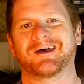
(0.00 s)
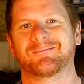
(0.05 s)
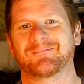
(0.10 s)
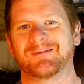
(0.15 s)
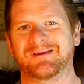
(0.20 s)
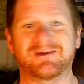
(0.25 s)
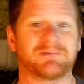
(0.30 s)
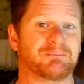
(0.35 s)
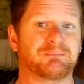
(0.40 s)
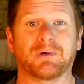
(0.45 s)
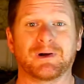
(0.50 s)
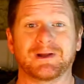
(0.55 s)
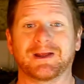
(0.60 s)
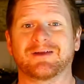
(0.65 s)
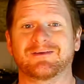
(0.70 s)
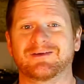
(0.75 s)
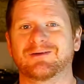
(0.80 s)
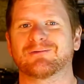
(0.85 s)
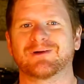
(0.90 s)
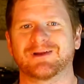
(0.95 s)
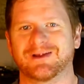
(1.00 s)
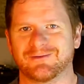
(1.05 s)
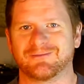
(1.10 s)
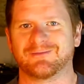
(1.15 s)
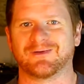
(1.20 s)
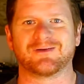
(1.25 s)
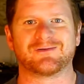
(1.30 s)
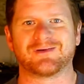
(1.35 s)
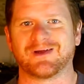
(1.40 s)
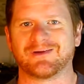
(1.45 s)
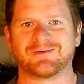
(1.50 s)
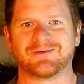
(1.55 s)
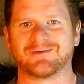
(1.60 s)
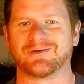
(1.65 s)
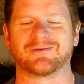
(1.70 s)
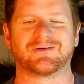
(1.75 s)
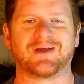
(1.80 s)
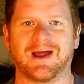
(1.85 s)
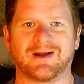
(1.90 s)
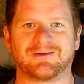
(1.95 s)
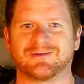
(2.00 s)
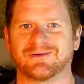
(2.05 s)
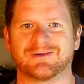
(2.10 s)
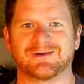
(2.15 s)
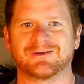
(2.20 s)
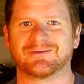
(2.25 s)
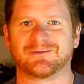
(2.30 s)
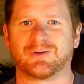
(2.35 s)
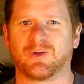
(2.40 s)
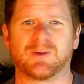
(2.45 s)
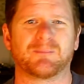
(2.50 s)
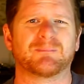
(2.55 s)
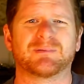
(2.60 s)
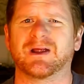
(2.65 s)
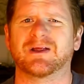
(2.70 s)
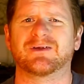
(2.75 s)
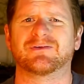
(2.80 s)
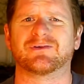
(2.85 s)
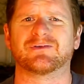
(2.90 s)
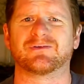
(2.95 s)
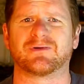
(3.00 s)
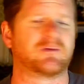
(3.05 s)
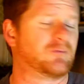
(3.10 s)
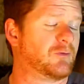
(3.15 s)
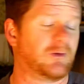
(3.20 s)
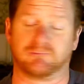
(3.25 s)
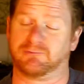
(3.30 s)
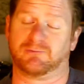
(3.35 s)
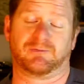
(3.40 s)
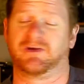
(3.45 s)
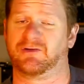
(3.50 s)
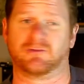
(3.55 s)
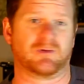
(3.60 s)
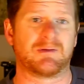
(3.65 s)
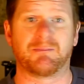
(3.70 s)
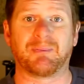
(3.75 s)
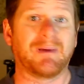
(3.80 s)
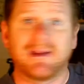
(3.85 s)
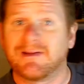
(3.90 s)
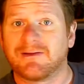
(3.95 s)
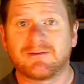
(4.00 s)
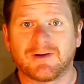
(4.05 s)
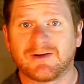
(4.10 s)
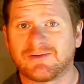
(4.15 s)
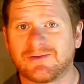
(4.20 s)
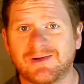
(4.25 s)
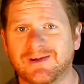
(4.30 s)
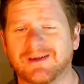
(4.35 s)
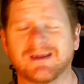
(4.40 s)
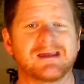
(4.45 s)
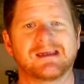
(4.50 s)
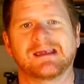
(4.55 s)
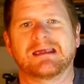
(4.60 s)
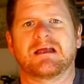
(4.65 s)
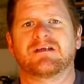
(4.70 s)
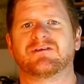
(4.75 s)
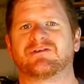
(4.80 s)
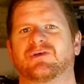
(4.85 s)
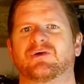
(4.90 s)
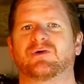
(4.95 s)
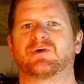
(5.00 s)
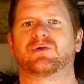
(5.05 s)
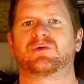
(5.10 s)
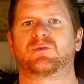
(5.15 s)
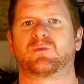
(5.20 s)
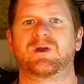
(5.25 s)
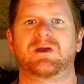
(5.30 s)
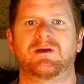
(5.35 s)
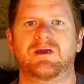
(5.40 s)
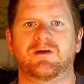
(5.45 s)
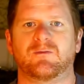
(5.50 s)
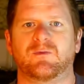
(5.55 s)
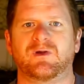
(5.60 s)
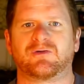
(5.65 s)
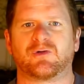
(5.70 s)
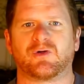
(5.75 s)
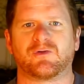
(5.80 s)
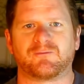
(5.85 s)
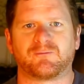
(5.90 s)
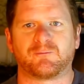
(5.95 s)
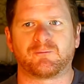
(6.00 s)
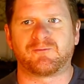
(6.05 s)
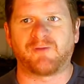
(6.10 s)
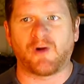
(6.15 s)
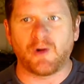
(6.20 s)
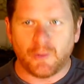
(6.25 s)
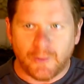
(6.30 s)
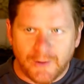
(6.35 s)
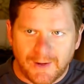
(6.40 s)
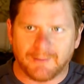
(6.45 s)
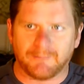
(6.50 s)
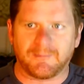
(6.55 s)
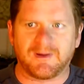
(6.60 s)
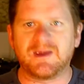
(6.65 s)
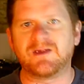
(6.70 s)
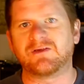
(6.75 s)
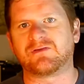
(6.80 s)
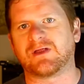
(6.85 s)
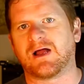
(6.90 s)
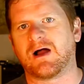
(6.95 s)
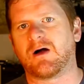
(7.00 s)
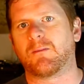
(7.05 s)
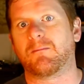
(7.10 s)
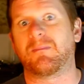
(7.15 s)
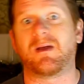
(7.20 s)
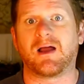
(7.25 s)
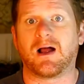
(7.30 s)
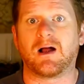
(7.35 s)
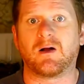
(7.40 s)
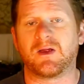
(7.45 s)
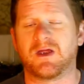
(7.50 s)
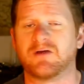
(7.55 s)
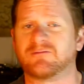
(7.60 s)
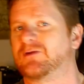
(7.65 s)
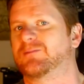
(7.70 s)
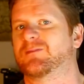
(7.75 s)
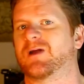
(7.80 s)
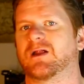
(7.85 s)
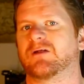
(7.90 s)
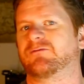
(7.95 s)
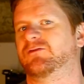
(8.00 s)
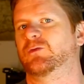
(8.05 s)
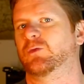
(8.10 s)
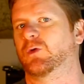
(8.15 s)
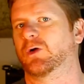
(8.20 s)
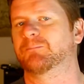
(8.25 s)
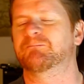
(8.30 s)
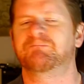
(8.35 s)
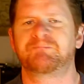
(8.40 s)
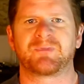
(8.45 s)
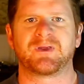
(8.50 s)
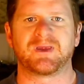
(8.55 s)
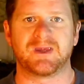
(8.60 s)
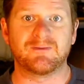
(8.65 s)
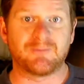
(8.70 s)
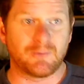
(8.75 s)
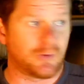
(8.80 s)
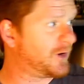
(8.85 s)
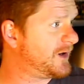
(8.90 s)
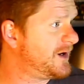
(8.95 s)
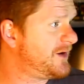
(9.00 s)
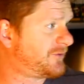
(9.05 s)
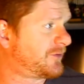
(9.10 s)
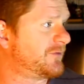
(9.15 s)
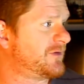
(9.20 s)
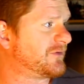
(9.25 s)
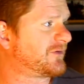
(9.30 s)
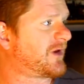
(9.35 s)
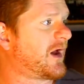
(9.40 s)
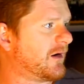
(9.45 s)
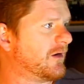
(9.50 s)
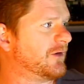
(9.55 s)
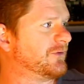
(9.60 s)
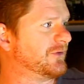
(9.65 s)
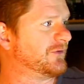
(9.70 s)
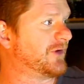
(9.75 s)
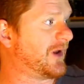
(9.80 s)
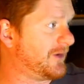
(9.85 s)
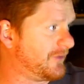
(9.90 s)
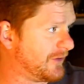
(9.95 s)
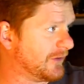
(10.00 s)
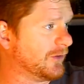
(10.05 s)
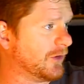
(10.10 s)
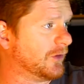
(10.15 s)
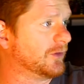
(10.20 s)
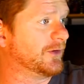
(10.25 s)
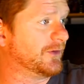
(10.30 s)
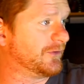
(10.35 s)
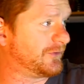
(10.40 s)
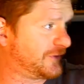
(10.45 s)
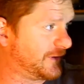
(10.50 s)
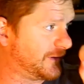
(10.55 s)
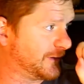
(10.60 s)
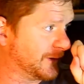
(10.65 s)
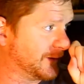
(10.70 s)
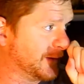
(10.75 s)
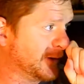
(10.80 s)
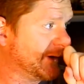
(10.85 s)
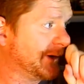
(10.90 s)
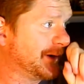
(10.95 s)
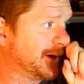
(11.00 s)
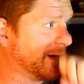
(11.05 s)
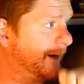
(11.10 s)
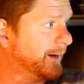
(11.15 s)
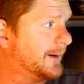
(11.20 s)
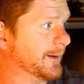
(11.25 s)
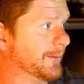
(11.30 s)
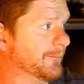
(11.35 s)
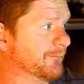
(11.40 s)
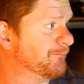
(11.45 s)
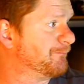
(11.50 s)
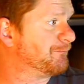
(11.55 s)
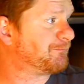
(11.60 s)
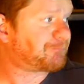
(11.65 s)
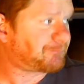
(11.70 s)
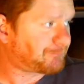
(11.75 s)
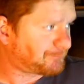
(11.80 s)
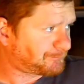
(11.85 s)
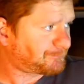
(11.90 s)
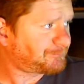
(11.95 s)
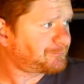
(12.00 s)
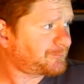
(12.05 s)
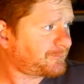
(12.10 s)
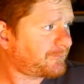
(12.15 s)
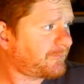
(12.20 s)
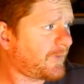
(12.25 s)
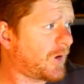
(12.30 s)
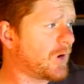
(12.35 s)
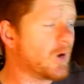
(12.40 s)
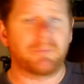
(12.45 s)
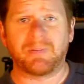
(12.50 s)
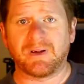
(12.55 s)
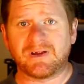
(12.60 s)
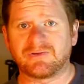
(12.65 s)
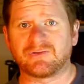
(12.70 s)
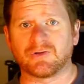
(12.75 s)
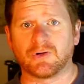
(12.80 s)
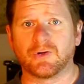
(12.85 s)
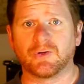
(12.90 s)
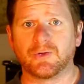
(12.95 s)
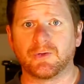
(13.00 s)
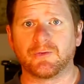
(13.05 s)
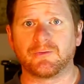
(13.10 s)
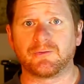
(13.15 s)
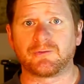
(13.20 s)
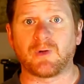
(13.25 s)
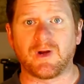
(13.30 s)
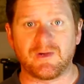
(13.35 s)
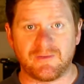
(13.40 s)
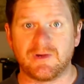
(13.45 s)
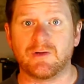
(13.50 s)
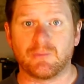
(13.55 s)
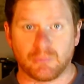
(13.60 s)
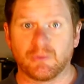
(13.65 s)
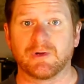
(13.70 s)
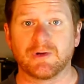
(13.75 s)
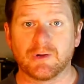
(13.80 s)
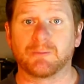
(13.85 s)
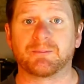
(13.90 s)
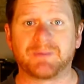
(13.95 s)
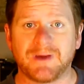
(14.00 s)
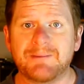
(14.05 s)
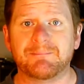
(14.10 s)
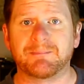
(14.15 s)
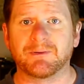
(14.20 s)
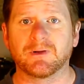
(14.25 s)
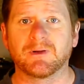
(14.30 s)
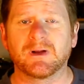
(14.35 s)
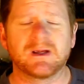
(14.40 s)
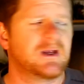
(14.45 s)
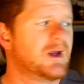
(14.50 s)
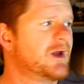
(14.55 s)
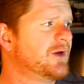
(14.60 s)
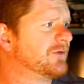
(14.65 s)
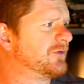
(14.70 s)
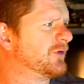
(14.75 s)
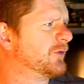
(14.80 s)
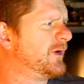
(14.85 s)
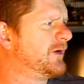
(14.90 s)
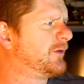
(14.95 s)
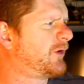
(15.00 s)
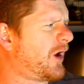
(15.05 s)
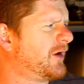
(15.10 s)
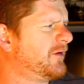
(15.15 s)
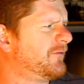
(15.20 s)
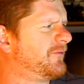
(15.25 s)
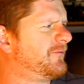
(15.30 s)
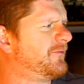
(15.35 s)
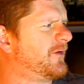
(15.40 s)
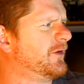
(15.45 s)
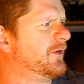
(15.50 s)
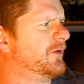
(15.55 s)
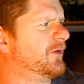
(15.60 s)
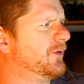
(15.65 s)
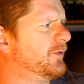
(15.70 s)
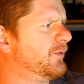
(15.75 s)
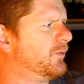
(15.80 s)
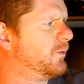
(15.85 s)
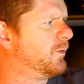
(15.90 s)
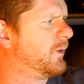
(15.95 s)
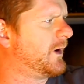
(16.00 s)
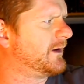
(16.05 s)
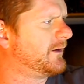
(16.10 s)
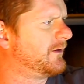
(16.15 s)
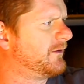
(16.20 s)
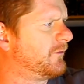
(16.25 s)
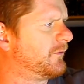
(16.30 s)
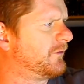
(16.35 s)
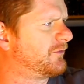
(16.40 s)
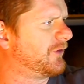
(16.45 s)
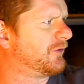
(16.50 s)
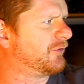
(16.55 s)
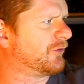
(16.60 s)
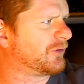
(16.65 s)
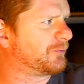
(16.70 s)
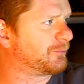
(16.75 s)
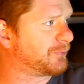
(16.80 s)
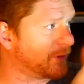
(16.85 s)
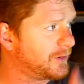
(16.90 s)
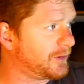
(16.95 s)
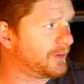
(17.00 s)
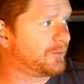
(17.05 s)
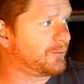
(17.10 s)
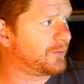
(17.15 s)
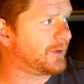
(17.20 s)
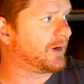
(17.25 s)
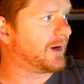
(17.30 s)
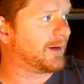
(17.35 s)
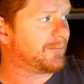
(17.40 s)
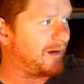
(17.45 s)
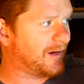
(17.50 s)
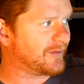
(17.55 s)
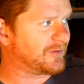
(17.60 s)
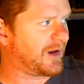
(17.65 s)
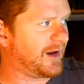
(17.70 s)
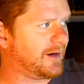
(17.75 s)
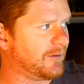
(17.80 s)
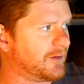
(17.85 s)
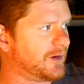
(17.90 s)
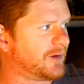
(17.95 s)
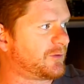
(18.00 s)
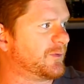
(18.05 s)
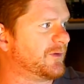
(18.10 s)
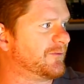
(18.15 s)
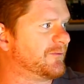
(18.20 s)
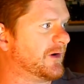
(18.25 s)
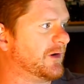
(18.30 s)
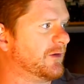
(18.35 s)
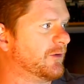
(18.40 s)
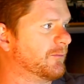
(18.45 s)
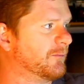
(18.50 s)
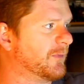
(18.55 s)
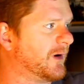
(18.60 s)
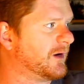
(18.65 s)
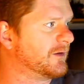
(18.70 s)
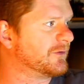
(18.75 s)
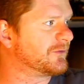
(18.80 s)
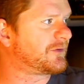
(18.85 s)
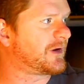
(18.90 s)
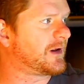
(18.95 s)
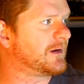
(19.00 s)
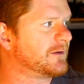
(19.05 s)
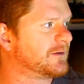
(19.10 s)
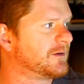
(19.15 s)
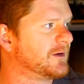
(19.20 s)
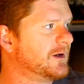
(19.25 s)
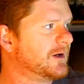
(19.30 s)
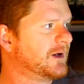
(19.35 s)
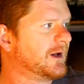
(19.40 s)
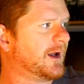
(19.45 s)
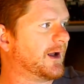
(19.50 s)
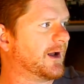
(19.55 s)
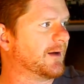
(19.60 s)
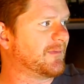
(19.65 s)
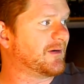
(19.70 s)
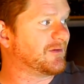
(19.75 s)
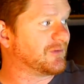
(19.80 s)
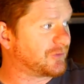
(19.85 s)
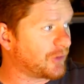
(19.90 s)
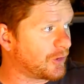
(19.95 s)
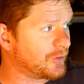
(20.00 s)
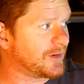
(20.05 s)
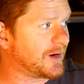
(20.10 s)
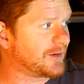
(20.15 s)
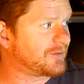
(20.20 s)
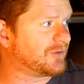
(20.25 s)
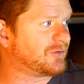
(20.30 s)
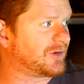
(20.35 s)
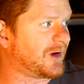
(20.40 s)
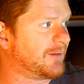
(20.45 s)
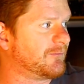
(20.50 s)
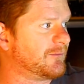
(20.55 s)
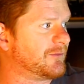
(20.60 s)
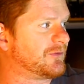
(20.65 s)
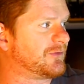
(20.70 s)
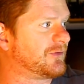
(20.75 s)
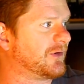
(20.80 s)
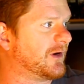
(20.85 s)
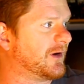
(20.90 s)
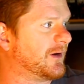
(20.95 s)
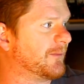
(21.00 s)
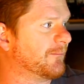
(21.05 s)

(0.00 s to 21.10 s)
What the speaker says: He's brilliant. He really is fantastic. This actor is going places. He's really been there, hasn't he? So we sort of follow him. He's our everyman, if you want. Even though each of these characters, and there's a long list here, are based on 20 real people. So we kind of follow one. So Josh Brolin as Eric. We follow Miles Teller as Donut, James